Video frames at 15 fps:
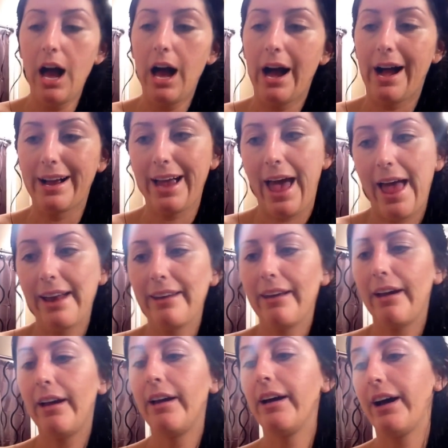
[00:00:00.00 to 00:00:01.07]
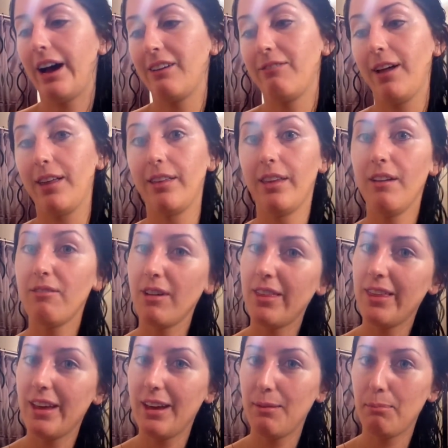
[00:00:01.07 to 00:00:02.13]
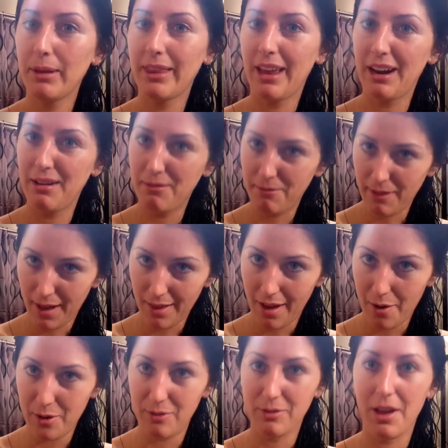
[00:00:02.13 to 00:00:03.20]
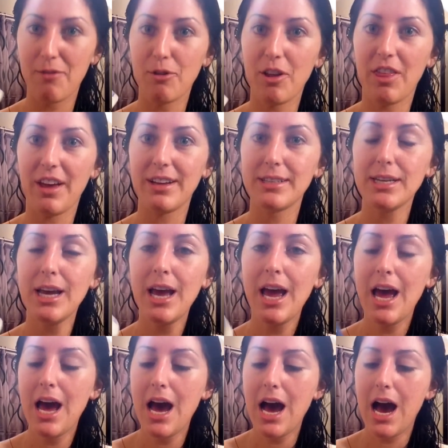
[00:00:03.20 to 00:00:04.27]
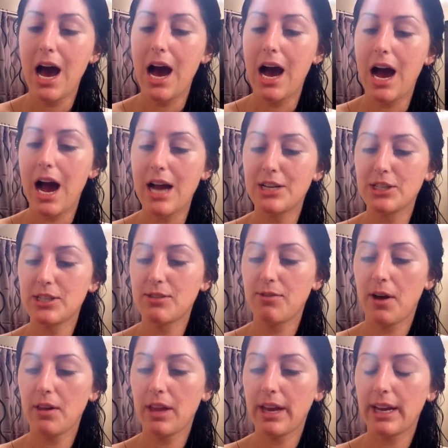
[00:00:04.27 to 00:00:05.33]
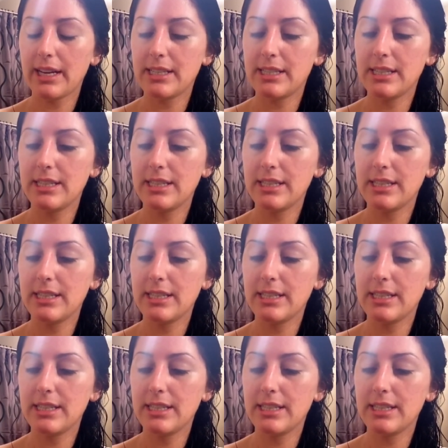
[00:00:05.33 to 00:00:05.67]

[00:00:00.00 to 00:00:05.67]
Again, I fell in love with it, but then I fell out of love with it. I just felt like it